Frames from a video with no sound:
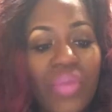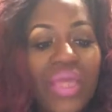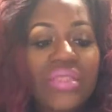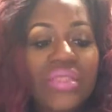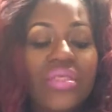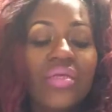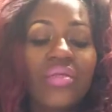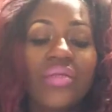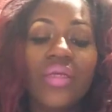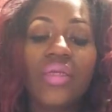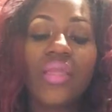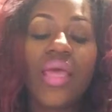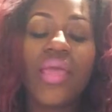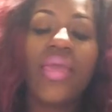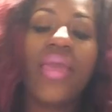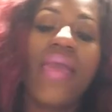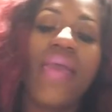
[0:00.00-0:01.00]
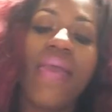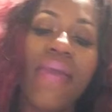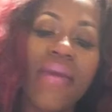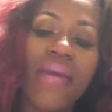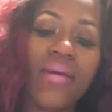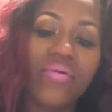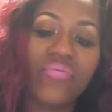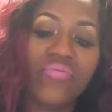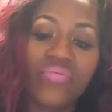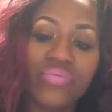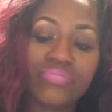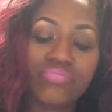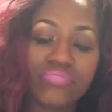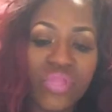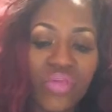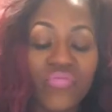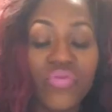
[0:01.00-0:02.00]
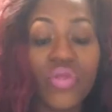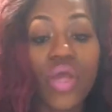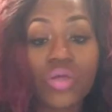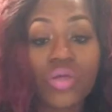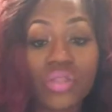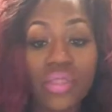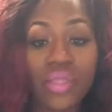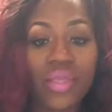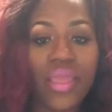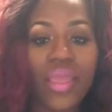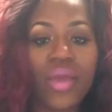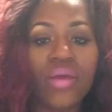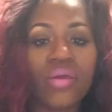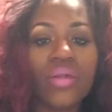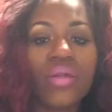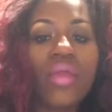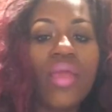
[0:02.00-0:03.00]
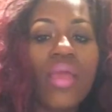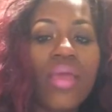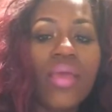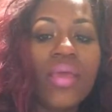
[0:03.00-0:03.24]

basically they have, if you go to the counter,